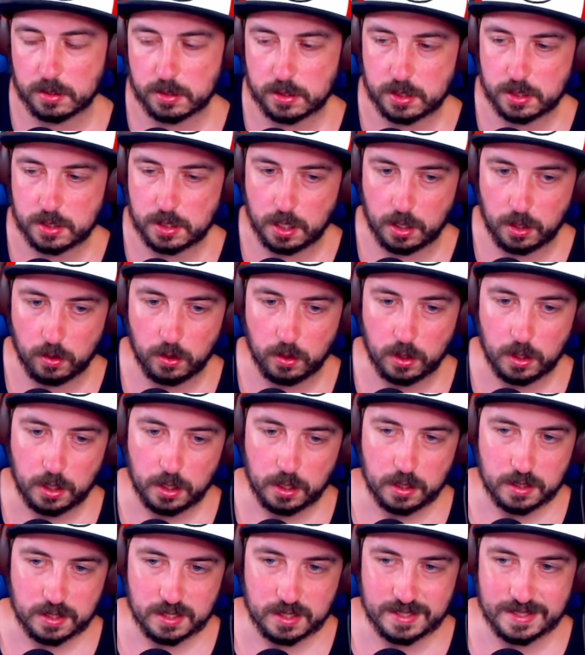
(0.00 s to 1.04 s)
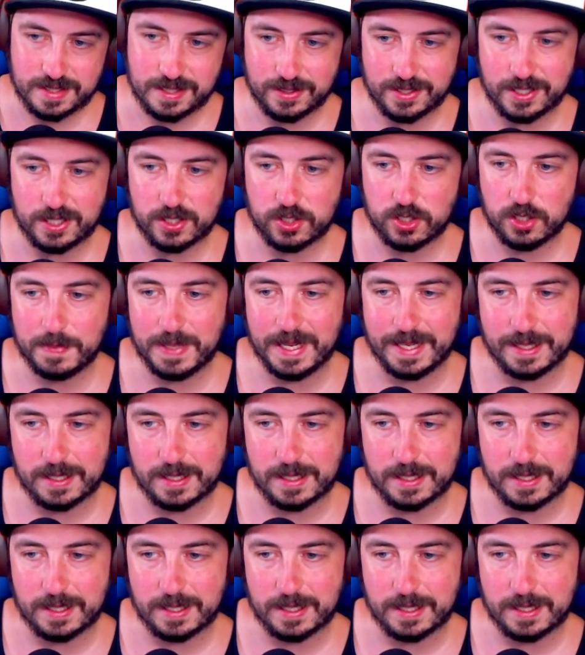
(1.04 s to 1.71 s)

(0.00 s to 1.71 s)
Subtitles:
So still not too bad.